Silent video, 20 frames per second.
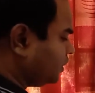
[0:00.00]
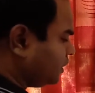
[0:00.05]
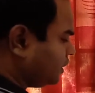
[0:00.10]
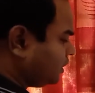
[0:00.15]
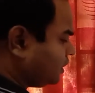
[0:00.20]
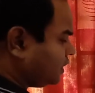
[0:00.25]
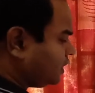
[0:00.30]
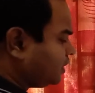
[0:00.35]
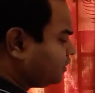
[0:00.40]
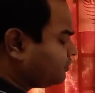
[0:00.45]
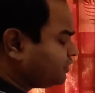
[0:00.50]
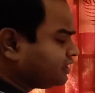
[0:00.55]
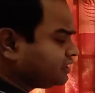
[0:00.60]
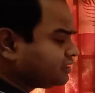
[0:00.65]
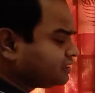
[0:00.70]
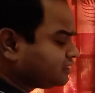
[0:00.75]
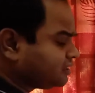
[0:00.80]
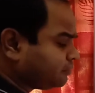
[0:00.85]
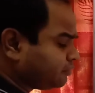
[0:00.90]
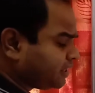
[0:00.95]
if it is
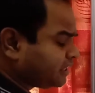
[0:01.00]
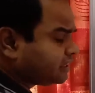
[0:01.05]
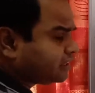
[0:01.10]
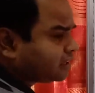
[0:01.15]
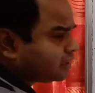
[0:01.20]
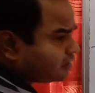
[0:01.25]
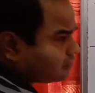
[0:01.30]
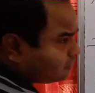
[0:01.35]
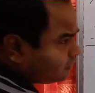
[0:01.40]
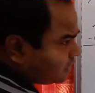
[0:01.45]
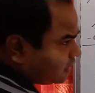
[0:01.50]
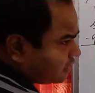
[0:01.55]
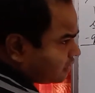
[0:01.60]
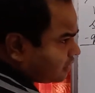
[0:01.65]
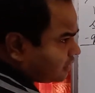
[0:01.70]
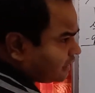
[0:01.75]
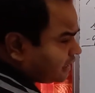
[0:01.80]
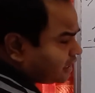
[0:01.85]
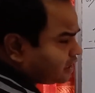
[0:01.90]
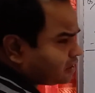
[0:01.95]
symmetrical figure
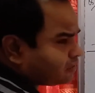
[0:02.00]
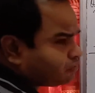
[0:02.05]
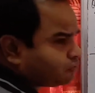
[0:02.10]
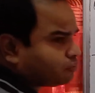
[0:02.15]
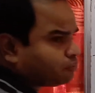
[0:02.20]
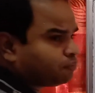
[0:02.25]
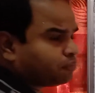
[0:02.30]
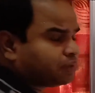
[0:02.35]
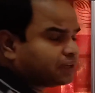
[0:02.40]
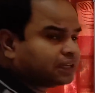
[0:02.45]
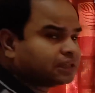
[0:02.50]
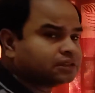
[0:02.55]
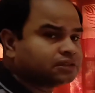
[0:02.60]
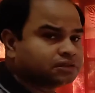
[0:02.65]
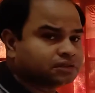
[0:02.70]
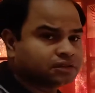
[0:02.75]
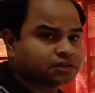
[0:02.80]
and if you place